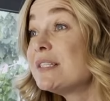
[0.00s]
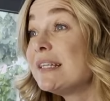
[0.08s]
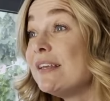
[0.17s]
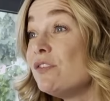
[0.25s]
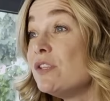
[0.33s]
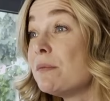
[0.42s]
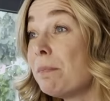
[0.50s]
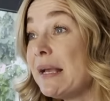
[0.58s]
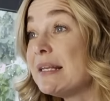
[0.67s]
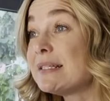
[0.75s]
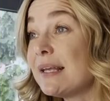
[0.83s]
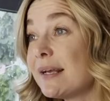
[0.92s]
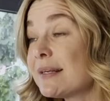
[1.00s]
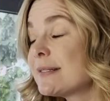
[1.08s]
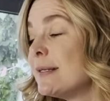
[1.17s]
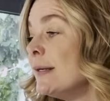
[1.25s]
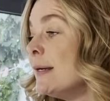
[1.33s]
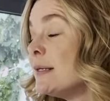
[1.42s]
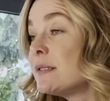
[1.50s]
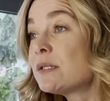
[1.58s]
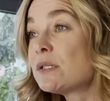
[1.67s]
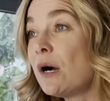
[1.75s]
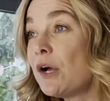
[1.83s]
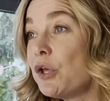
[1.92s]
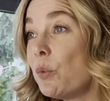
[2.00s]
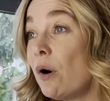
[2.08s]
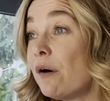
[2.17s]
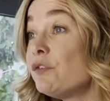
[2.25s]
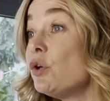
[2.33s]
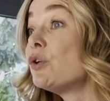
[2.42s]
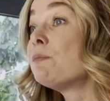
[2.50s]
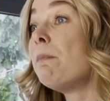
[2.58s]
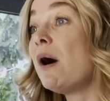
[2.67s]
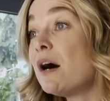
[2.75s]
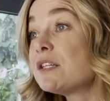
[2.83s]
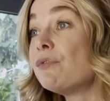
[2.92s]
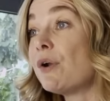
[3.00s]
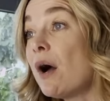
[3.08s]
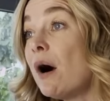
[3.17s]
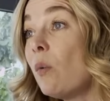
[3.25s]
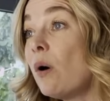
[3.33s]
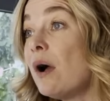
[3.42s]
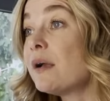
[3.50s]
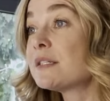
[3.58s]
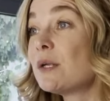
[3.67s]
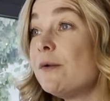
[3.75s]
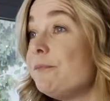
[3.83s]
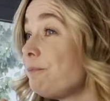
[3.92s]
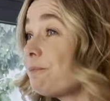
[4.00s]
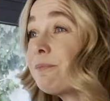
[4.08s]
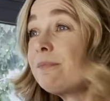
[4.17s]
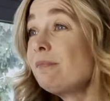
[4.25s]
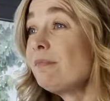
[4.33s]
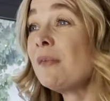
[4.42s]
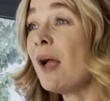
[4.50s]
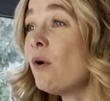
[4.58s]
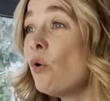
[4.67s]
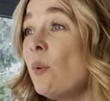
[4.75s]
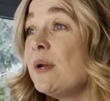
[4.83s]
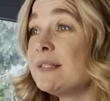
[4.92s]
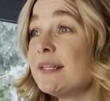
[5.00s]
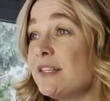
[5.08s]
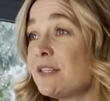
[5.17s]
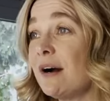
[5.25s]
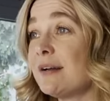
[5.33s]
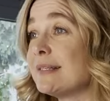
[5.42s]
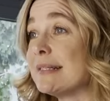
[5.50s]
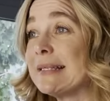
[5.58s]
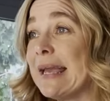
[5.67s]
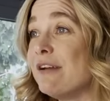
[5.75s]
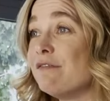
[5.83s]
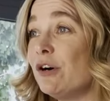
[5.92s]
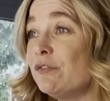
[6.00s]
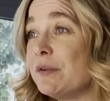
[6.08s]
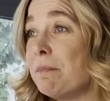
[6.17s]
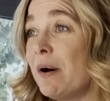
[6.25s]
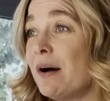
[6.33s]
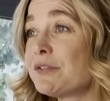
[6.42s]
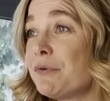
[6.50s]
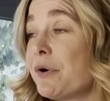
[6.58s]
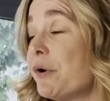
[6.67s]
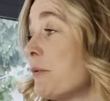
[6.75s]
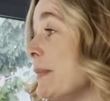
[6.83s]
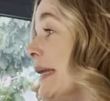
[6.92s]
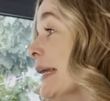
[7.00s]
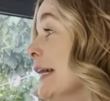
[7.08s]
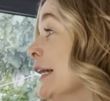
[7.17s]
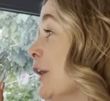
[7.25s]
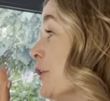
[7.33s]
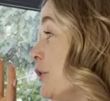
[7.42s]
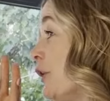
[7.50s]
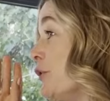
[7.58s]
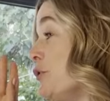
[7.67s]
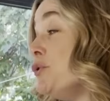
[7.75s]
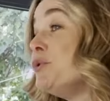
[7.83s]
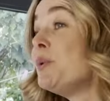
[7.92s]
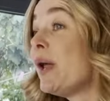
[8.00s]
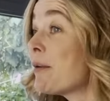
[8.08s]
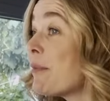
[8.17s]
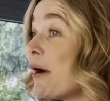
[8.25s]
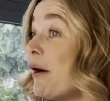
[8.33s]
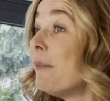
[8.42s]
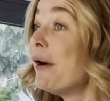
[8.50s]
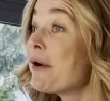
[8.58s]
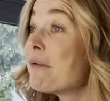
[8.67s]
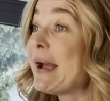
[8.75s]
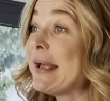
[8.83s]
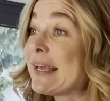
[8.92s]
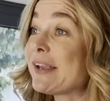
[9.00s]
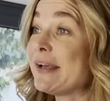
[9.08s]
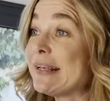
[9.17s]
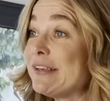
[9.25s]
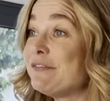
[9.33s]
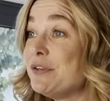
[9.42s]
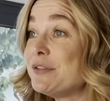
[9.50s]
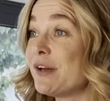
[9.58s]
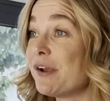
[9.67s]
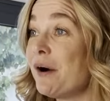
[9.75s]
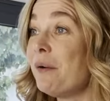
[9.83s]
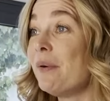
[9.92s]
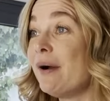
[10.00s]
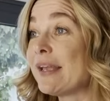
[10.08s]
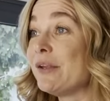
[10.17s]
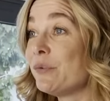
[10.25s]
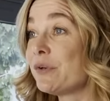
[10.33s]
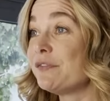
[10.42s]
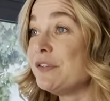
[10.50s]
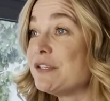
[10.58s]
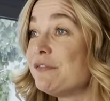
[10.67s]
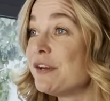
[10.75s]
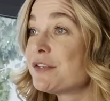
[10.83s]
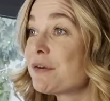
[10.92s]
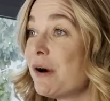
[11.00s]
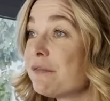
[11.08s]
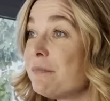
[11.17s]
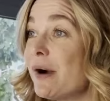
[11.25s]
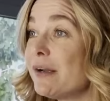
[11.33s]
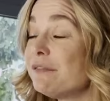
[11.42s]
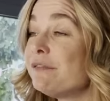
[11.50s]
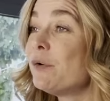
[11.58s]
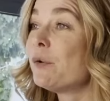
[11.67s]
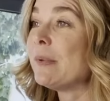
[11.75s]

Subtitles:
to give you the basics to start you off. You could barter an artwork. So I always say to artists, get involved in barter economy. You like my artwork, great. Can I give you an artwork in order for you to photograph mine for